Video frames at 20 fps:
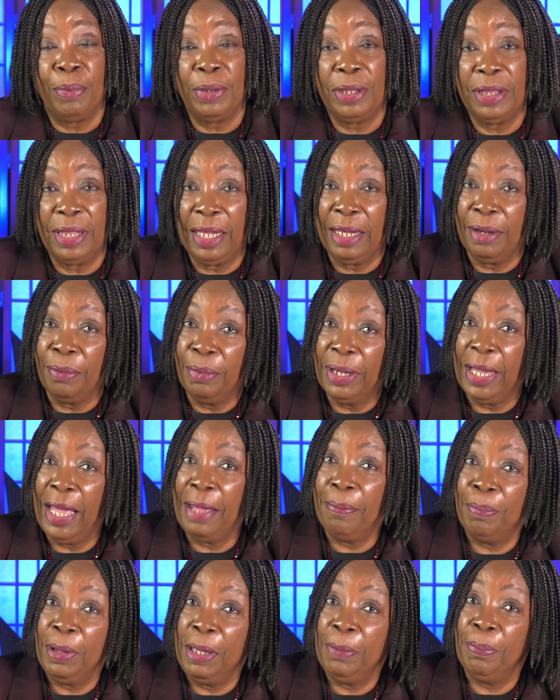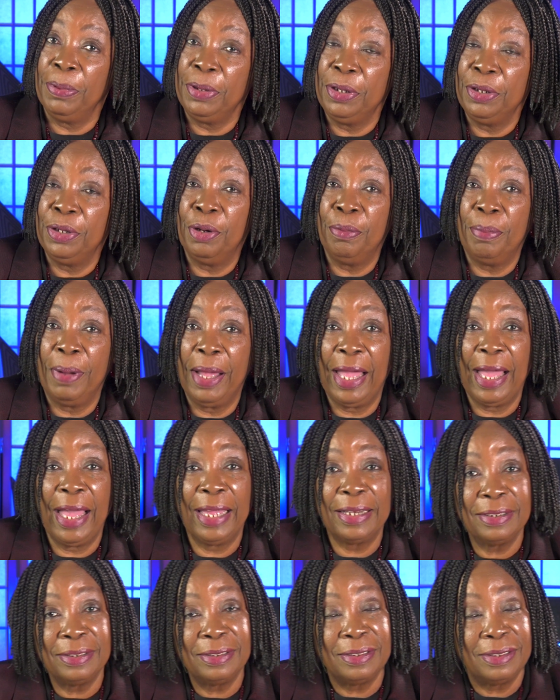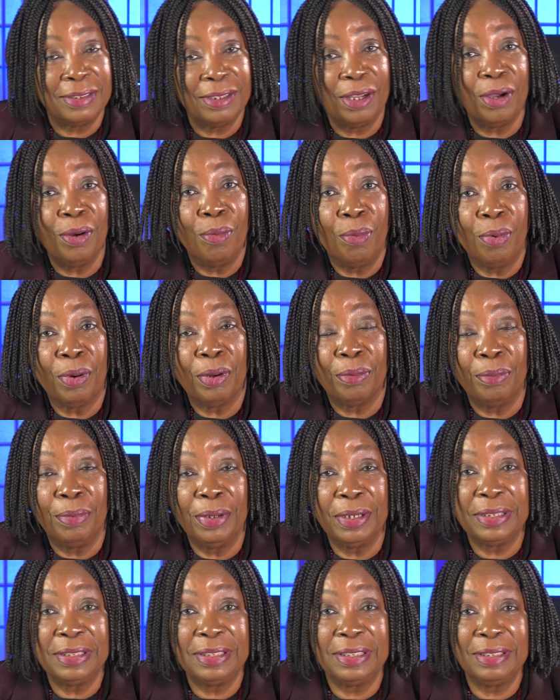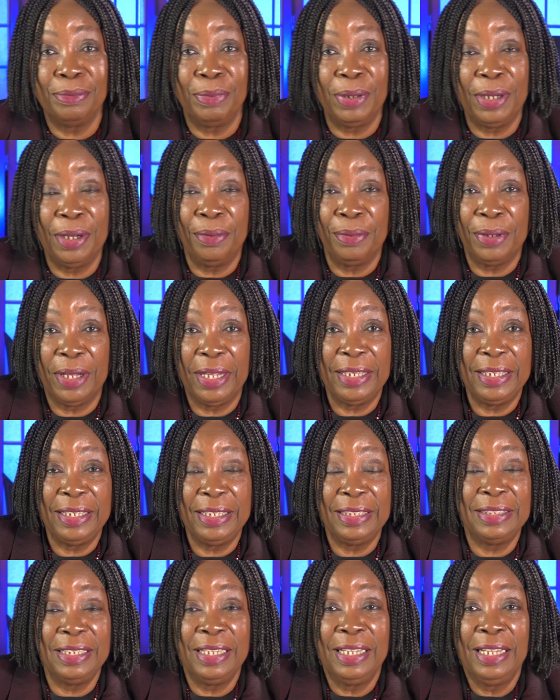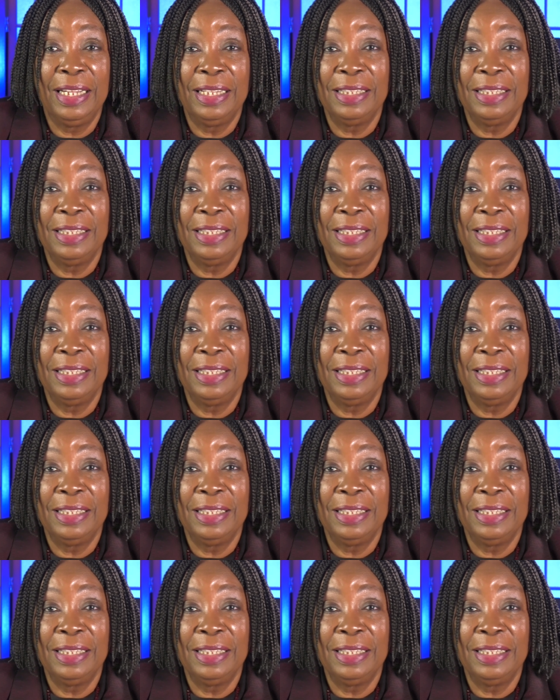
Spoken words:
We think we got people, you know, behind us and going to work with us and we're going to get this.